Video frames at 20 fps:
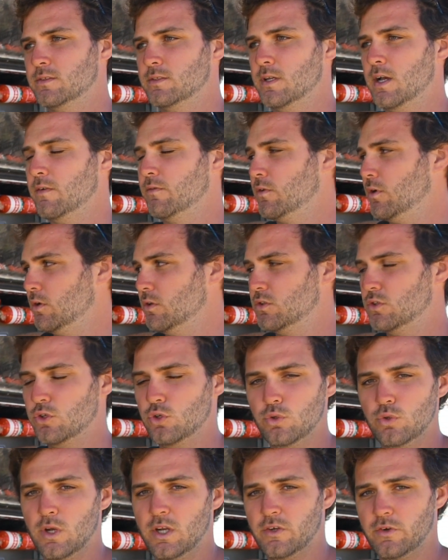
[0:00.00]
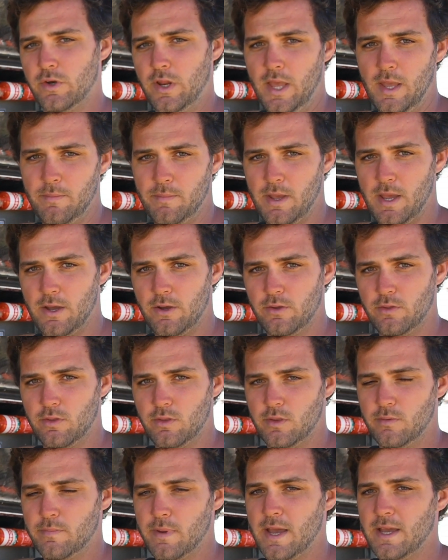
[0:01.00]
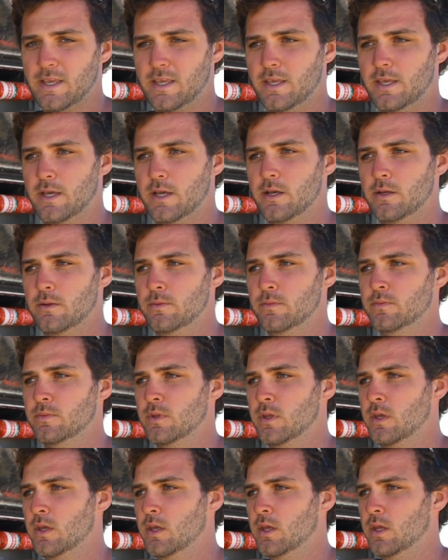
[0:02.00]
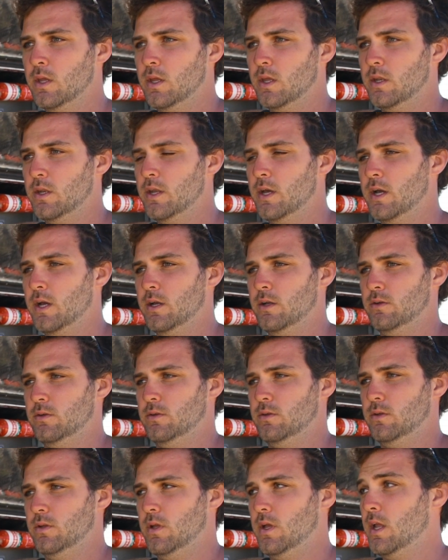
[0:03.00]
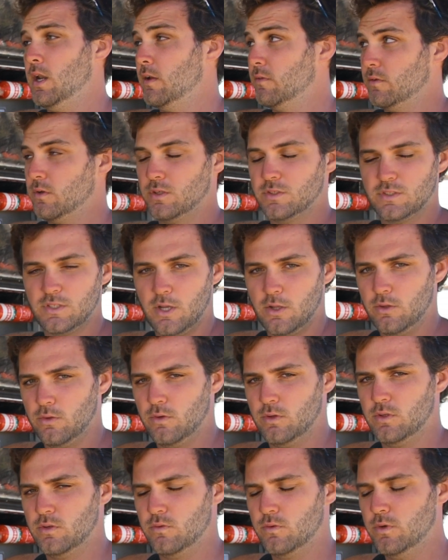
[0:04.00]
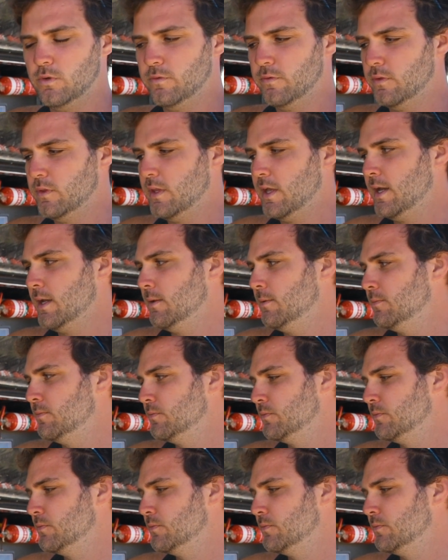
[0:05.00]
I've got 200 amp hours in the back here now, and I've got solar on the roof and that.